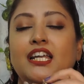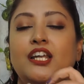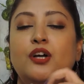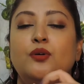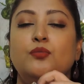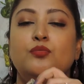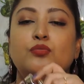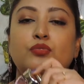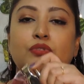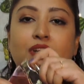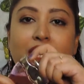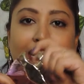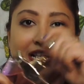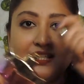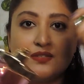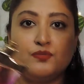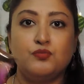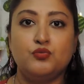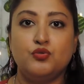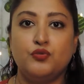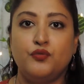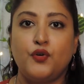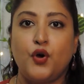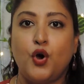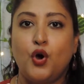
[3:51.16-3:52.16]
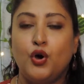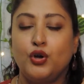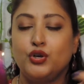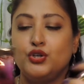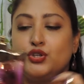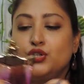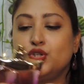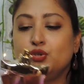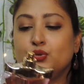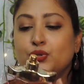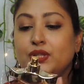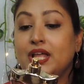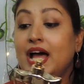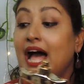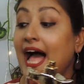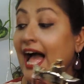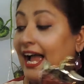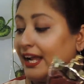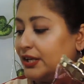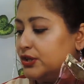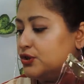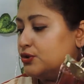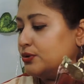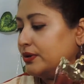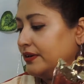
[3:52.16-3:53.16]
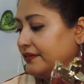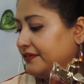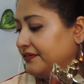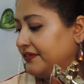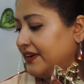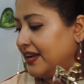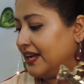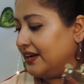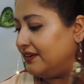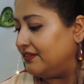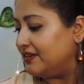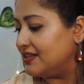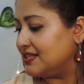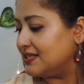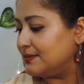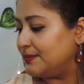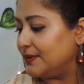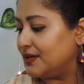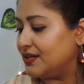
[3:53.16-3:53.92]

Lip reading: Now let's move on to the actual fragrance,